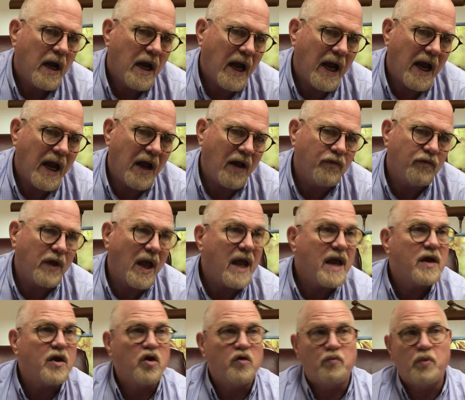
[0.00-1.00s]
And
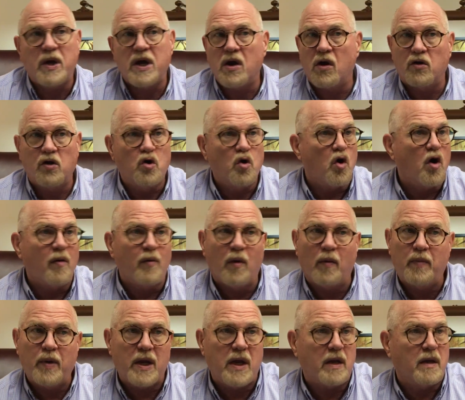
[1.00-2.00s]
they could be on a
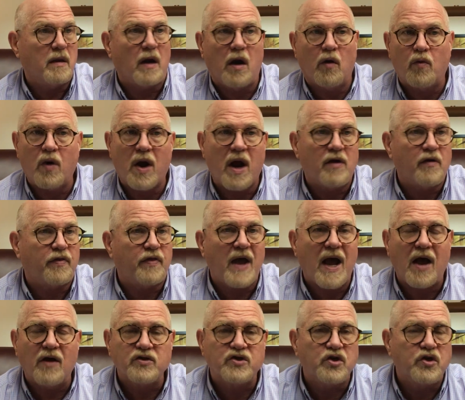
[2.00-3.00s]
normal, be around
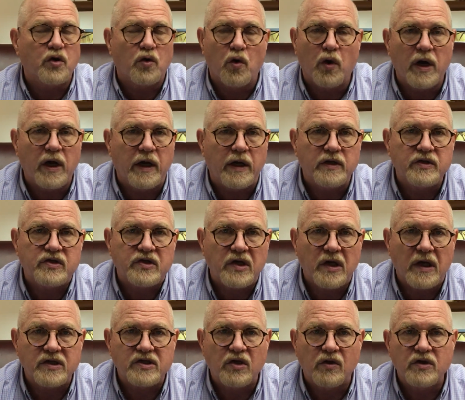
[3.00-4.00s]
1,000 degrees.
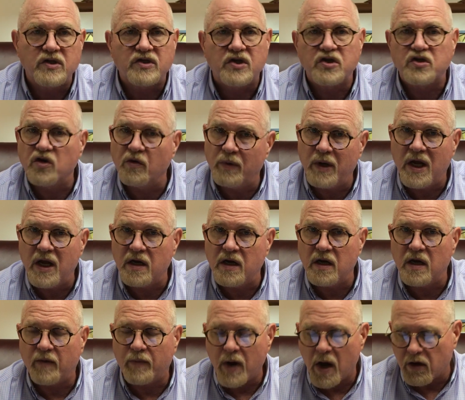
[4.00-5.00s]
And so these things are going to be
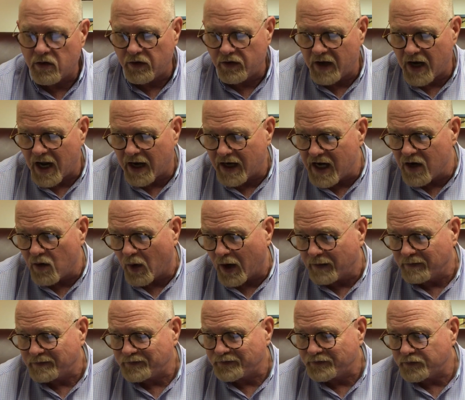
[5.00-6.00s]
heating up hotter than that.
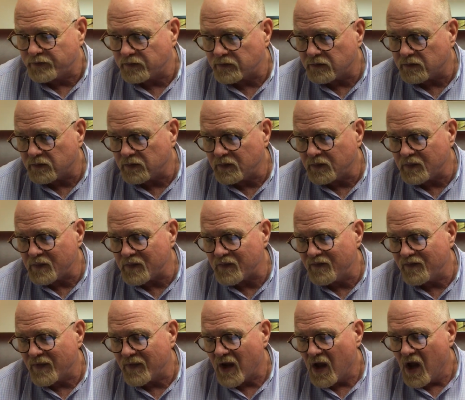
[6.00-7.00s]
Anyway,
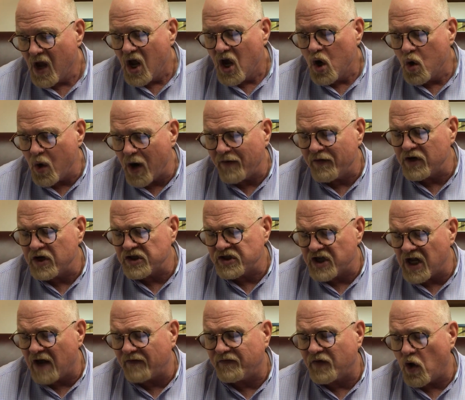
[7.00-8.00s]
whoever
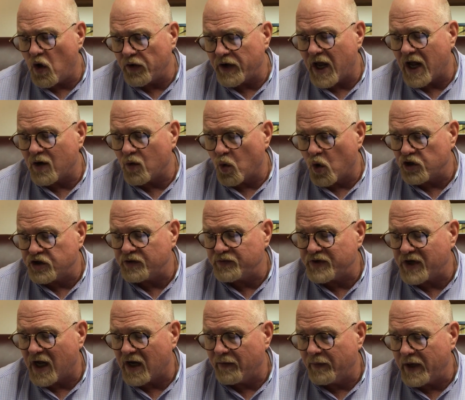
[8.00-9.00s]
does not fall down and worship
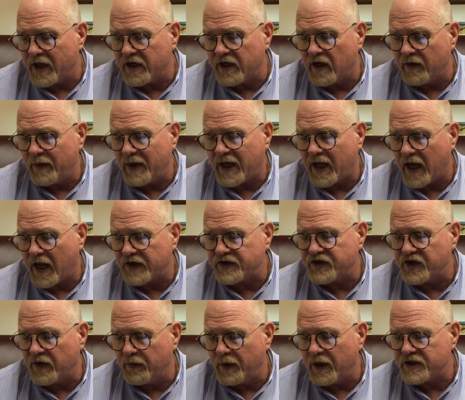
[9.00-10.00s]
shall immediately be
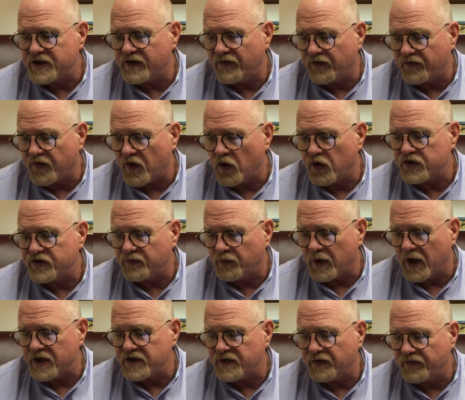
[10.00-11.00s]
cast in the midst of a furnace of
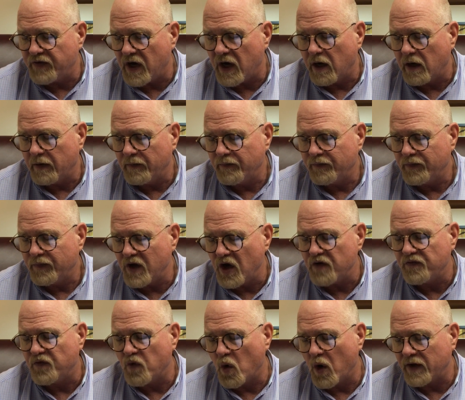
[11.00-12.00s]
blazing fire.
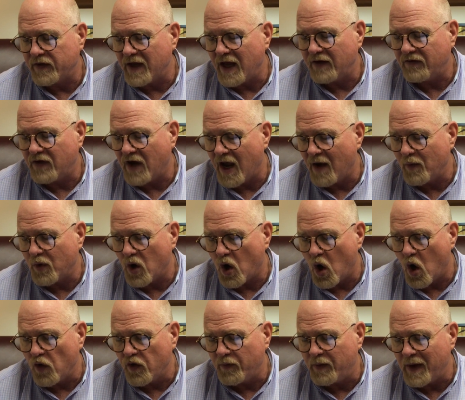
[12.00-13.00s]
Therefore, at that time, when
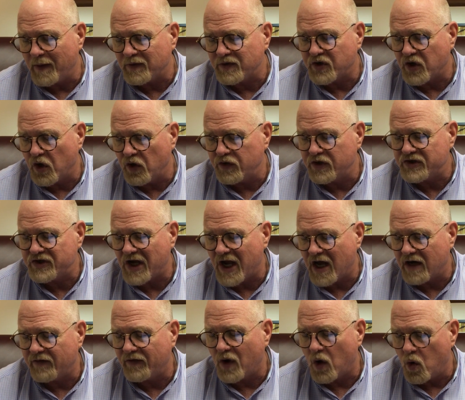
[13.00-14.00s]
all the peoples heard the
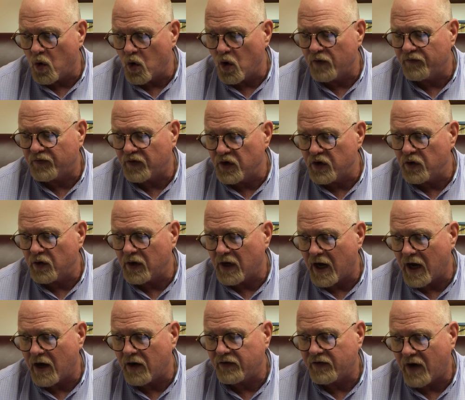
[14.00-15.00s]
sound of the horn, flute,
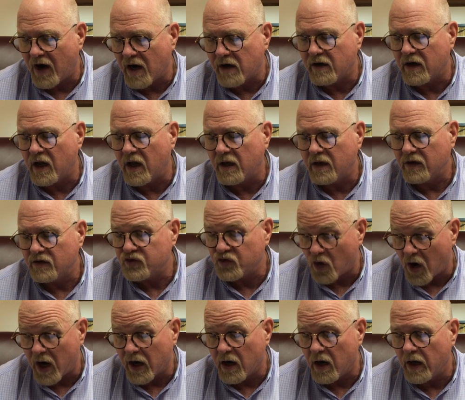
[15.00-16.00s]
lyre,
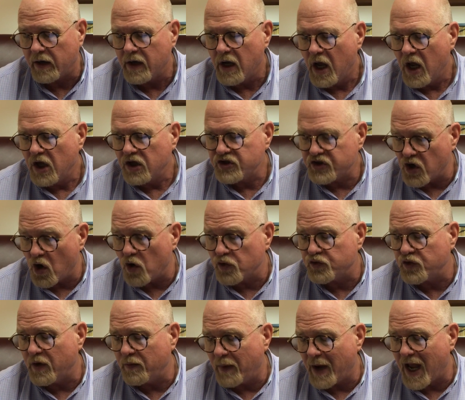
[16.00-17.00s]
trigon,
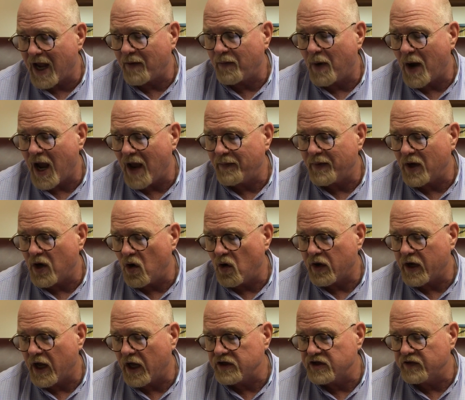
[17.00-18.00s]
psaltery, bagpipe, and
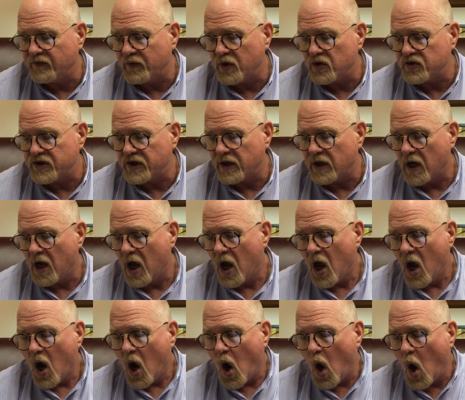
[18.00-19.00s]
all kinds of music,
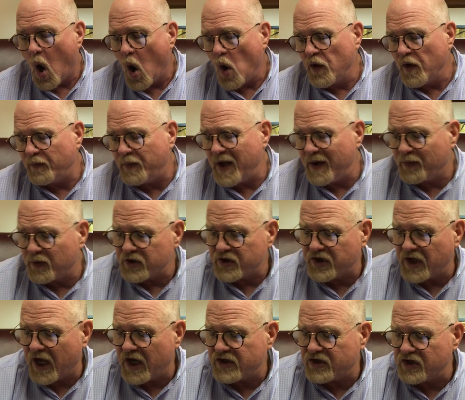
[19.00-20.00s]
all the
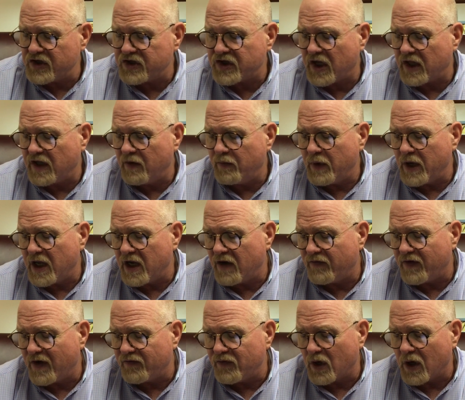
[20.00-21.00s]
peoples, nations, and the men
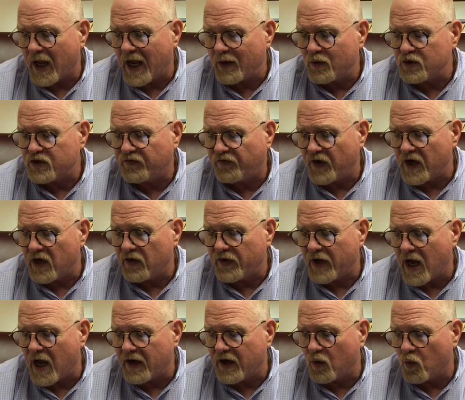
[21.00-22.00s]
of every language fell
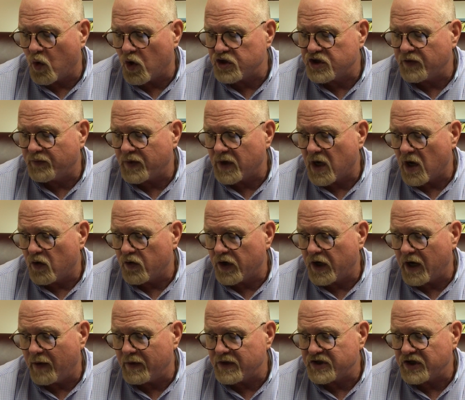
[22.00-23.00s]
down and worshipped the
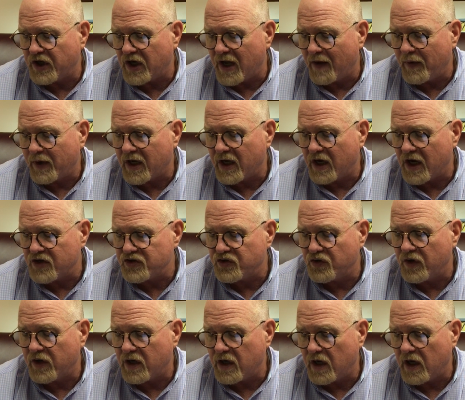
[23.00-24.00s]
golden image that
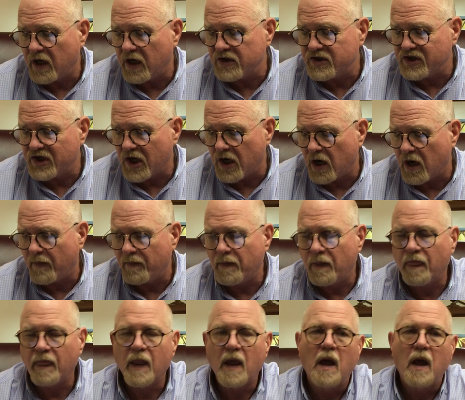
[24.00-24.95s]
Nebuchadnezzar the king had set up.